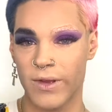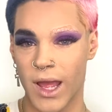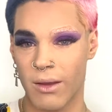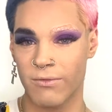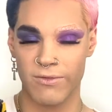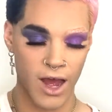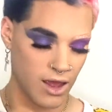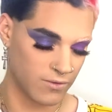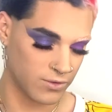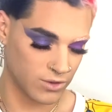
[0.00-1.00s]

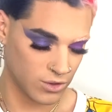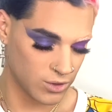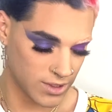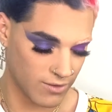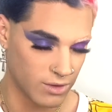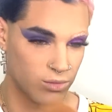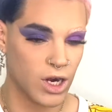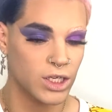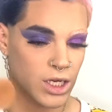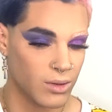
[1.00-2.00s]
M527
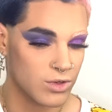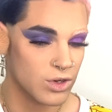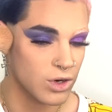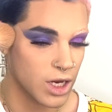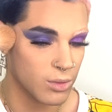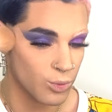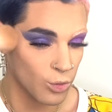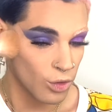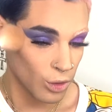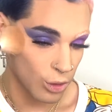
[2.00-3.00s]
brush, and I'm just gonna come
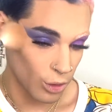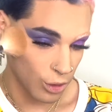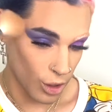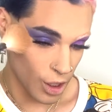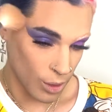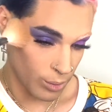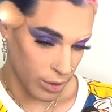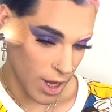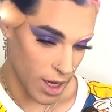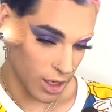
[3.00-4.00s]
and
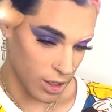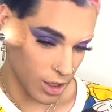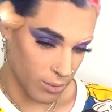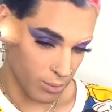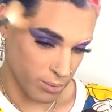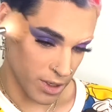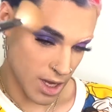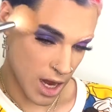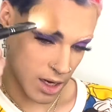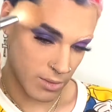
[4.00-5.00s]
apply it
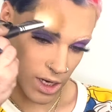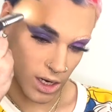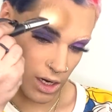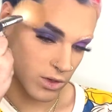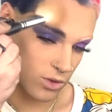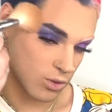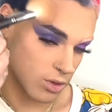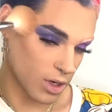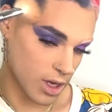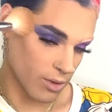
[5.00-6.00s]
behind my contour
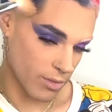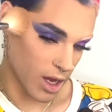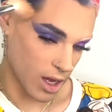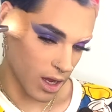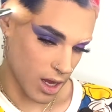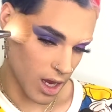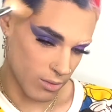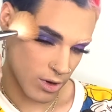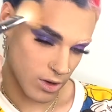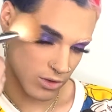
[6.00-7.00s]
and my
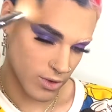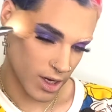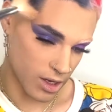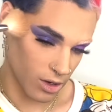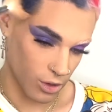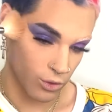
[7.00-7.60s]
eyebrows right here.